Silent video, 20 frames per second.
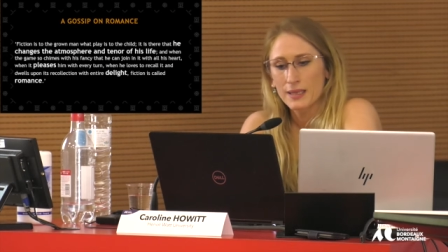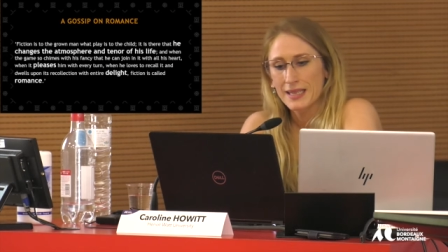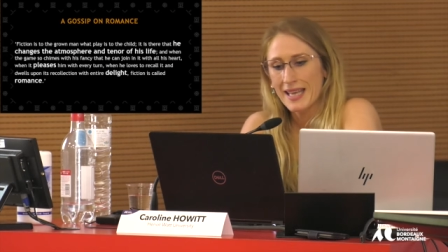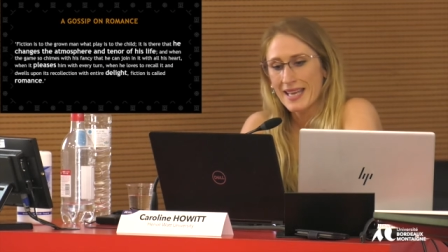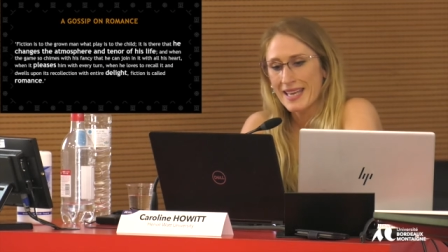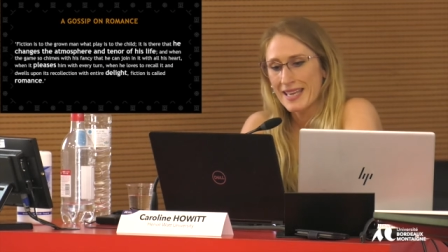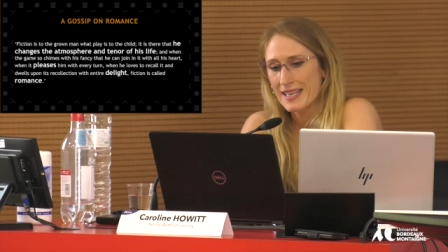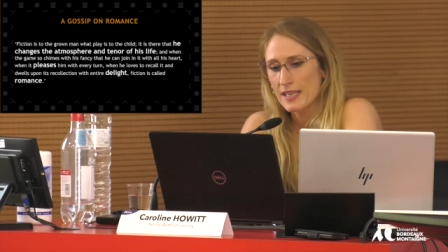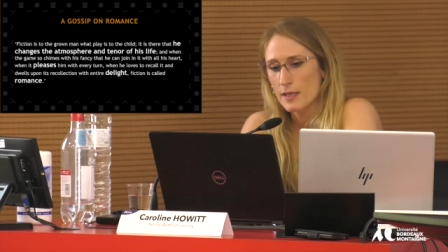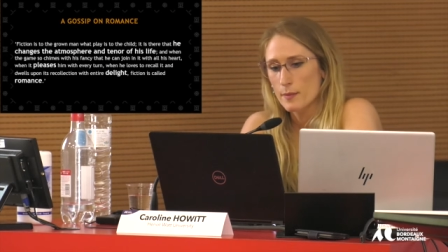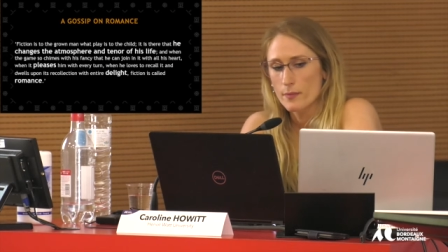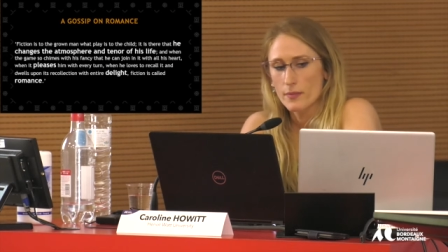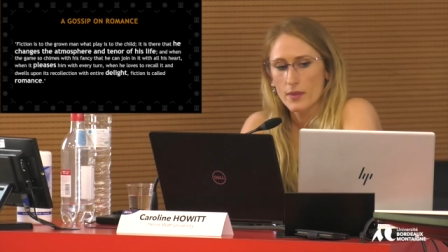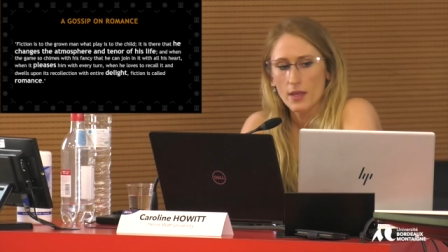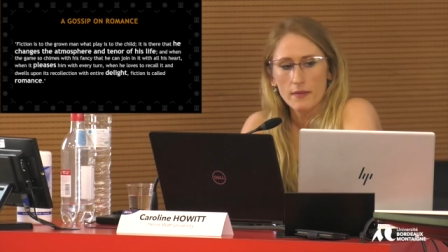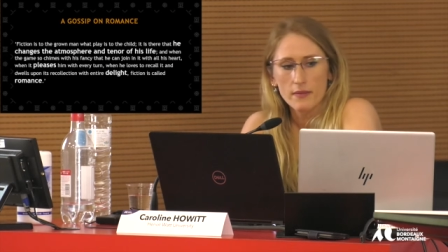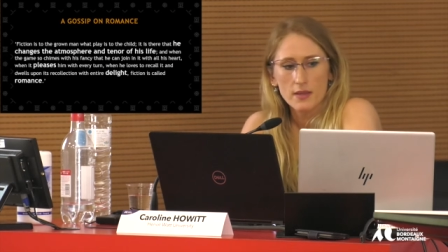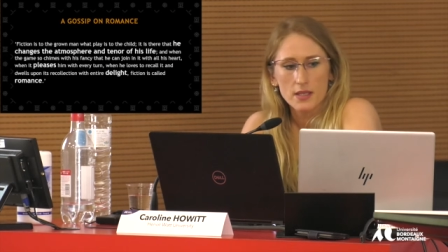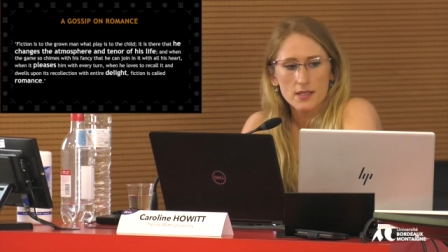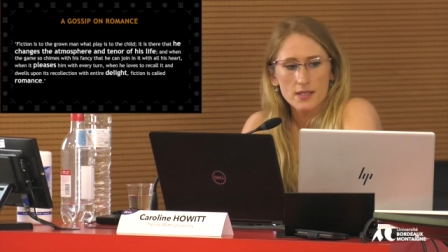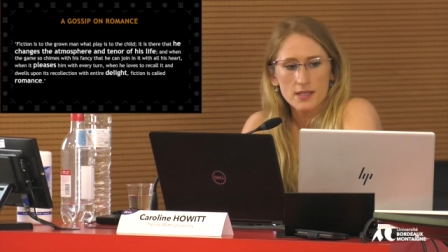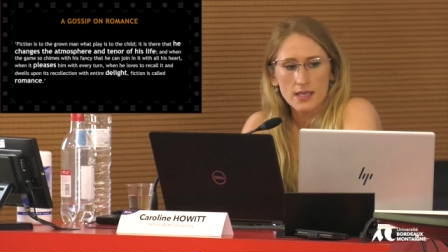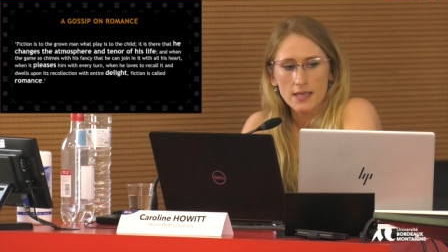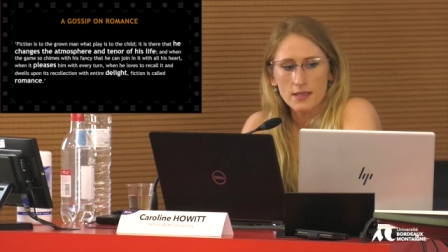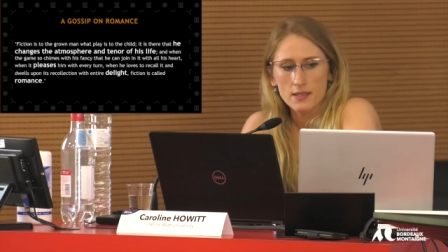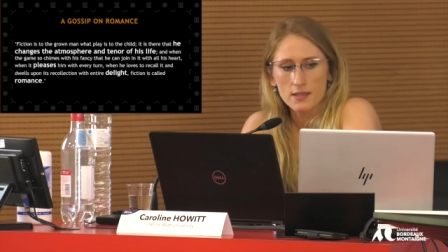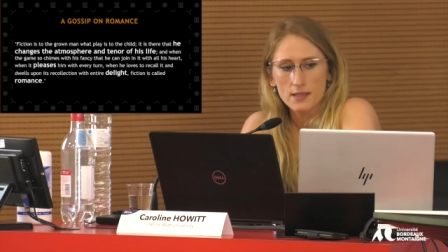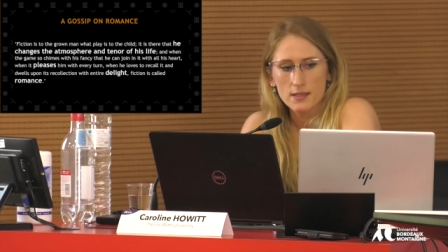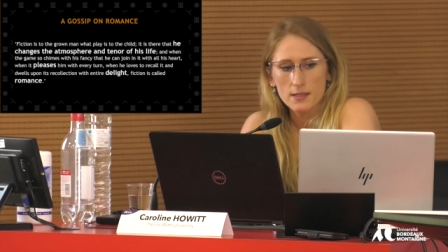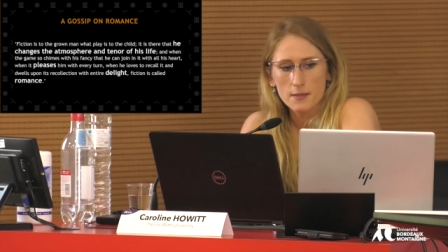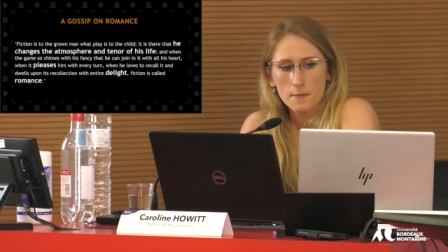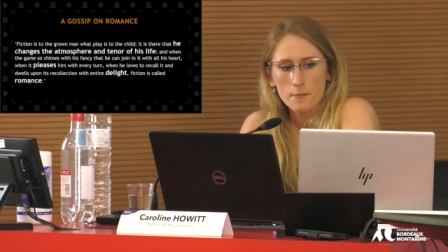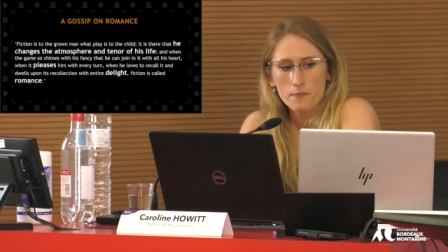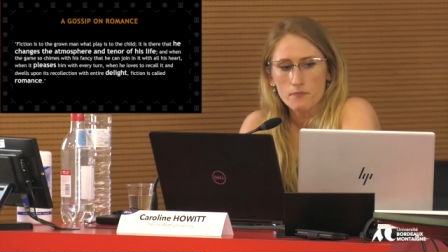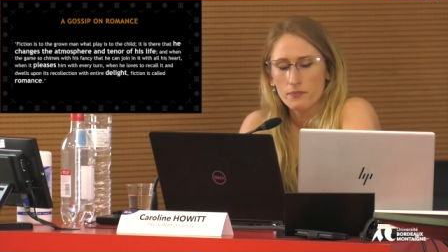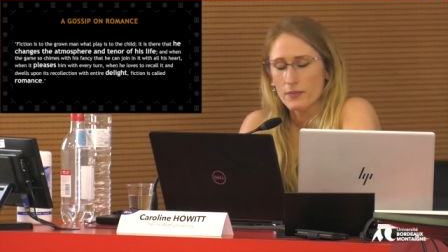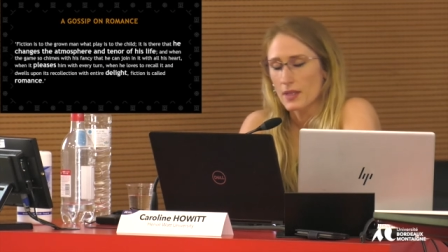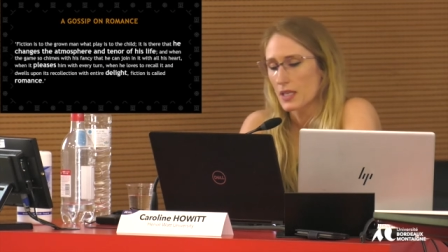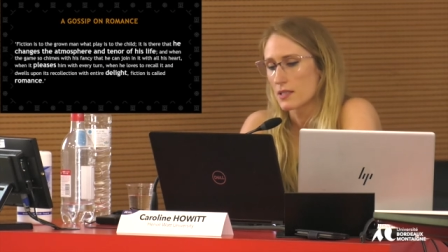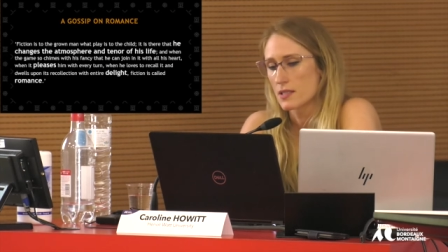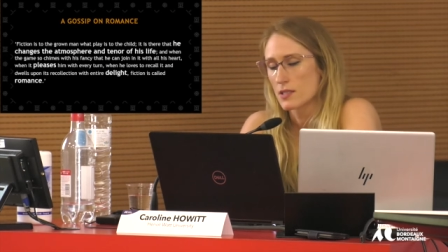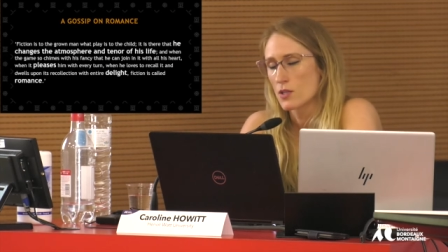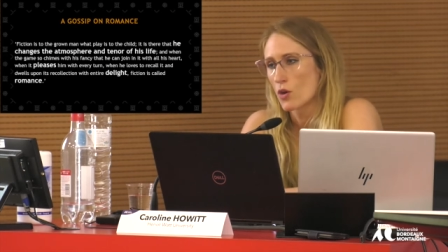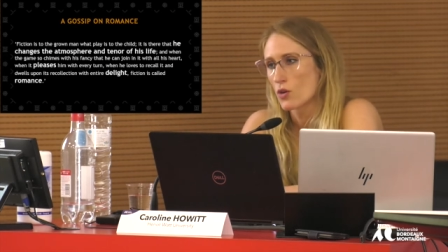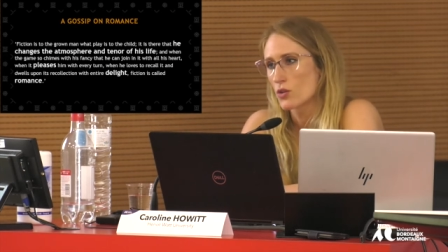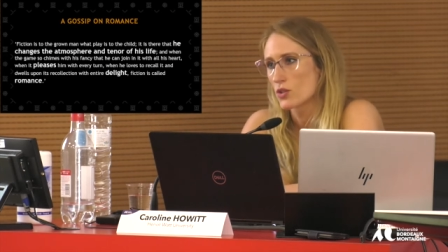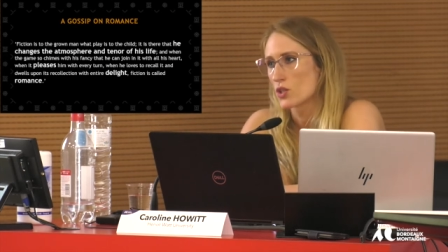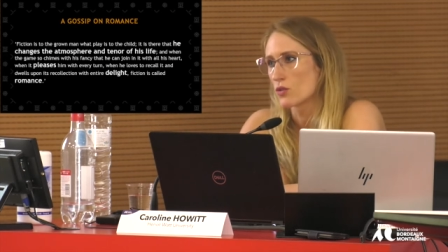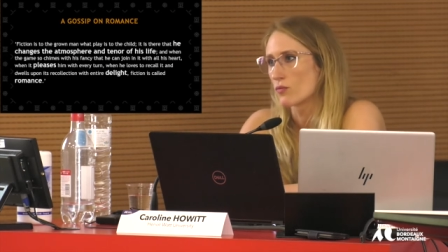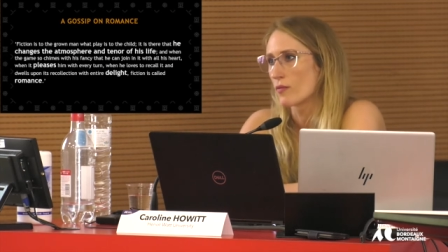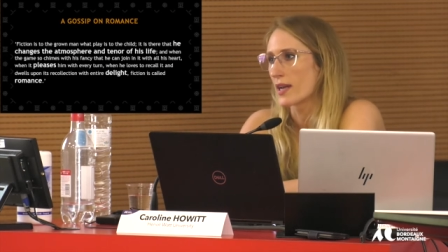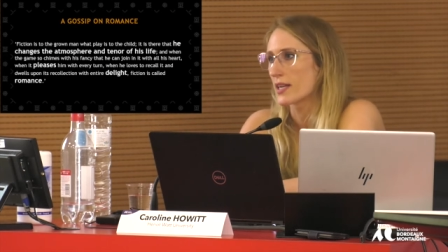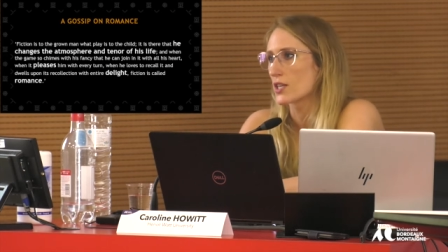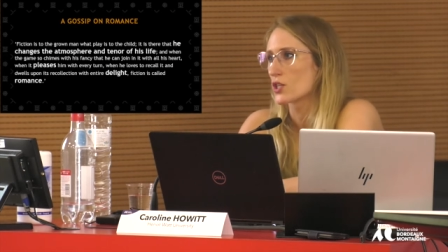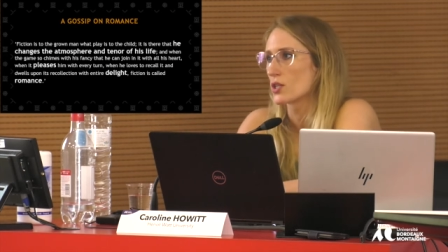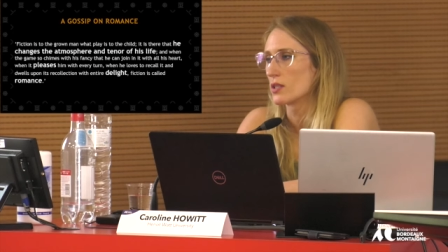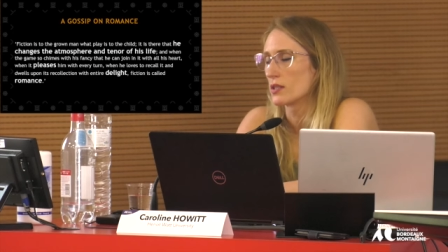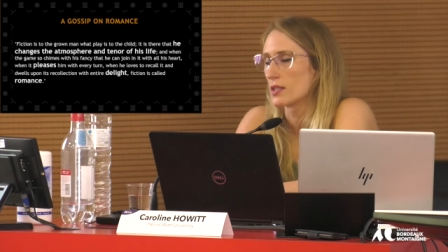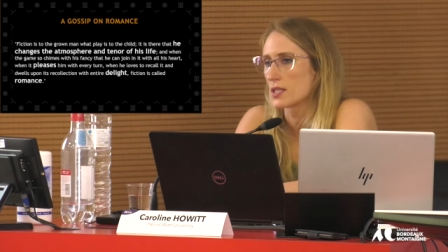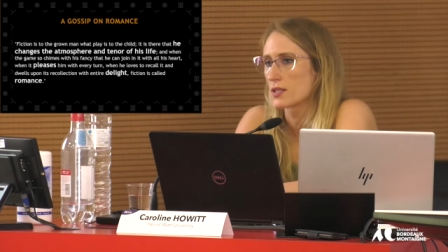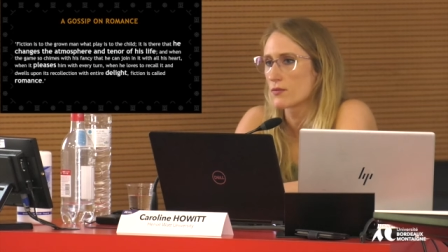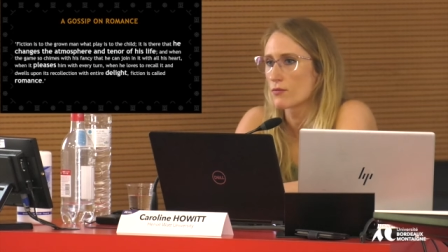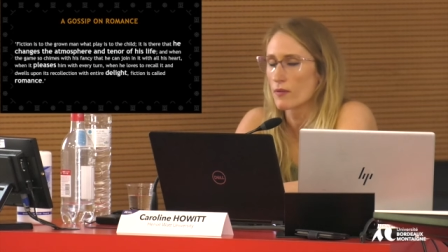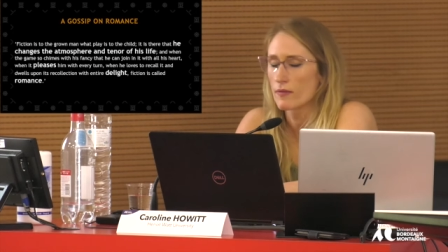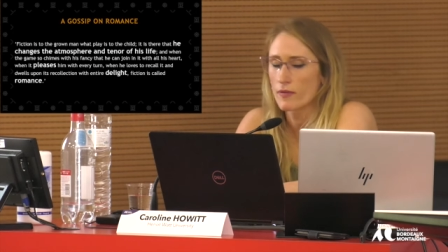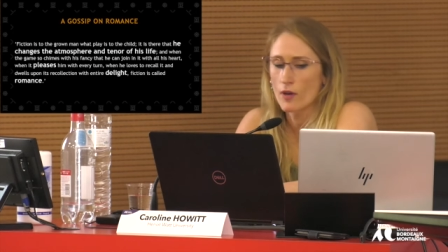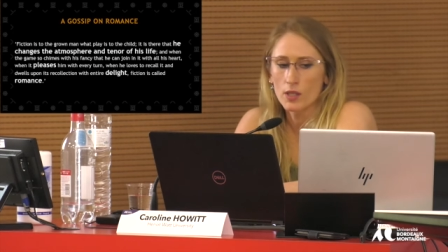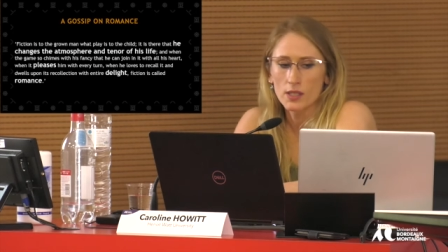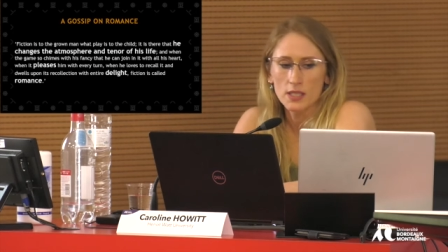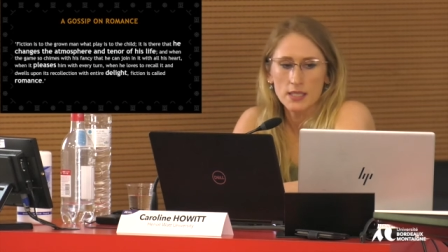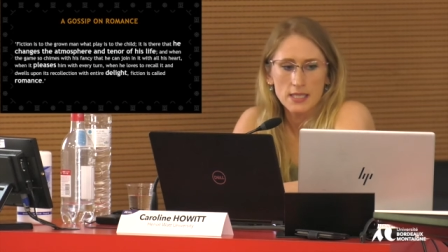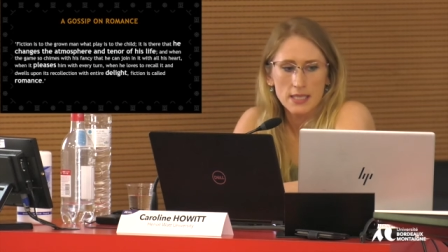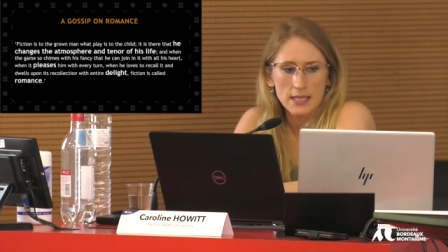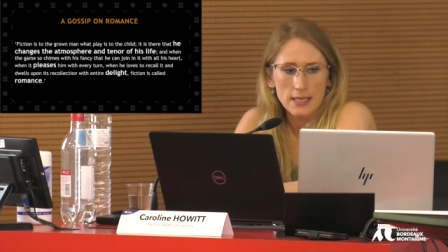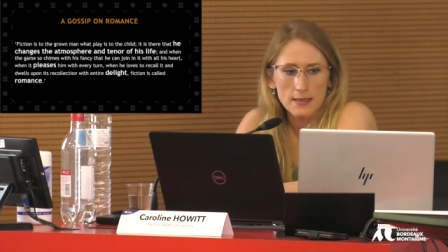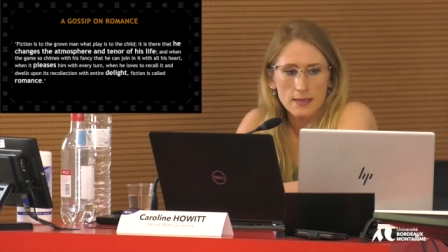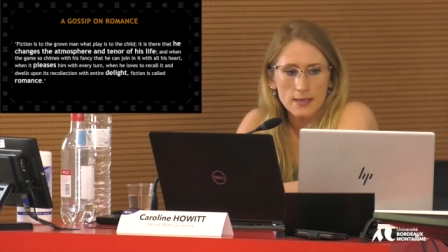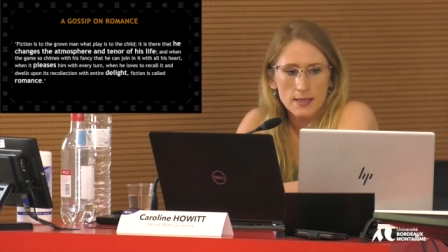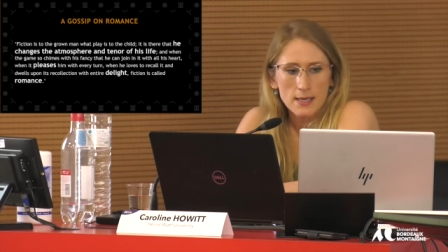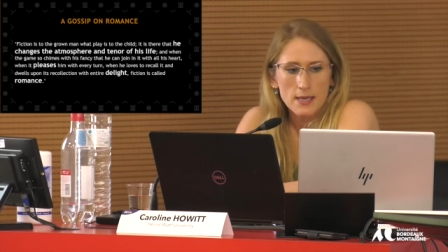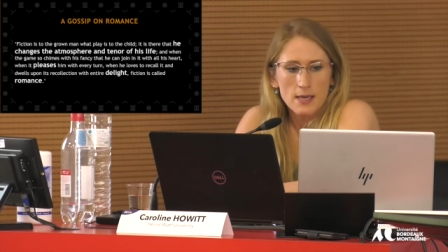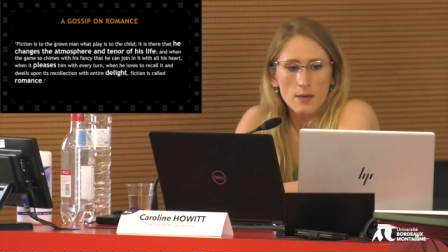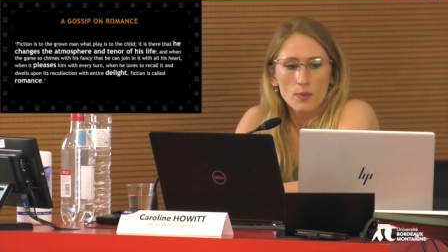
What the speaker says: Play, in this sense, is not directionless frivolity,